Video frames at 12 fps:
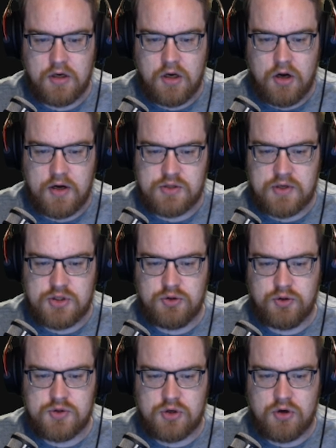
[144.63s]
And he
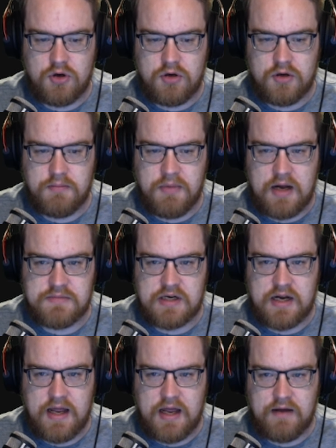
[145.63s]
takes 2 hits to
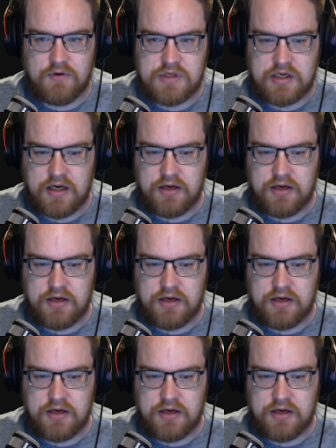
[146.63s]
destroy.